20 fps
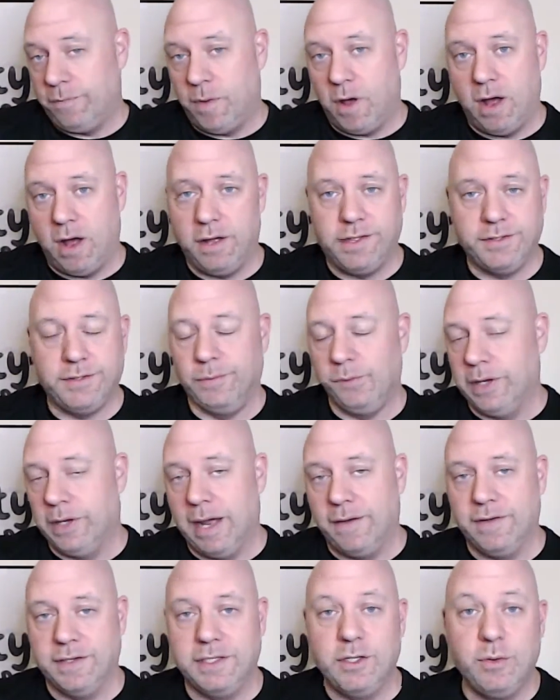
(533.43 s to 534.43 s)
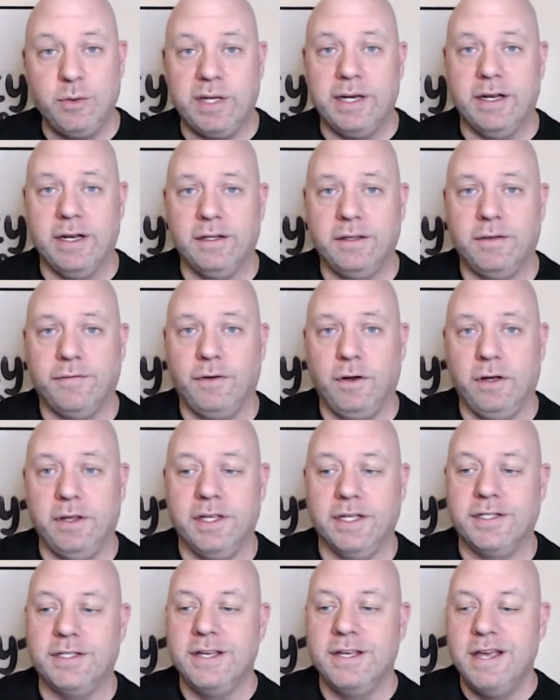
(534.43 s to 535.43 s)
balls and whatever, so you can hit it the
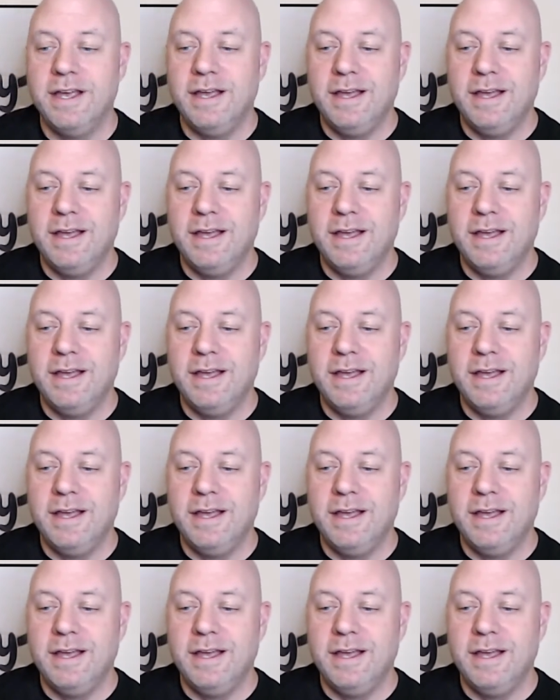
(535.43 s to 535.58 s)
furthest.